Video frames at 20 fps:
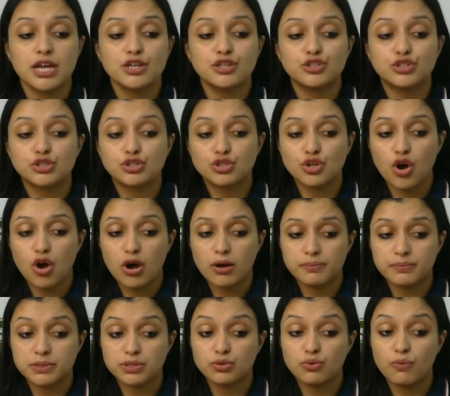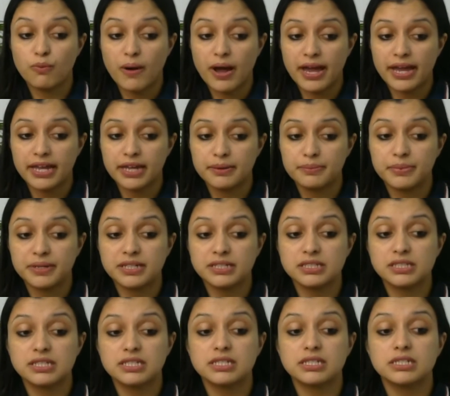stops. Why?
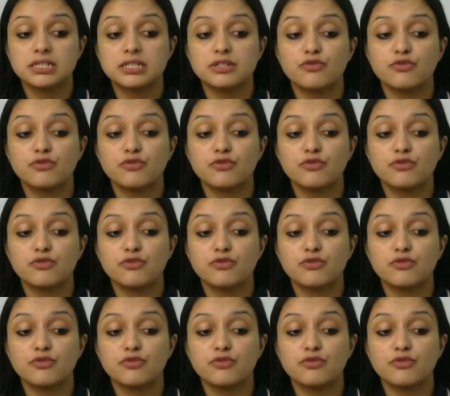Because this is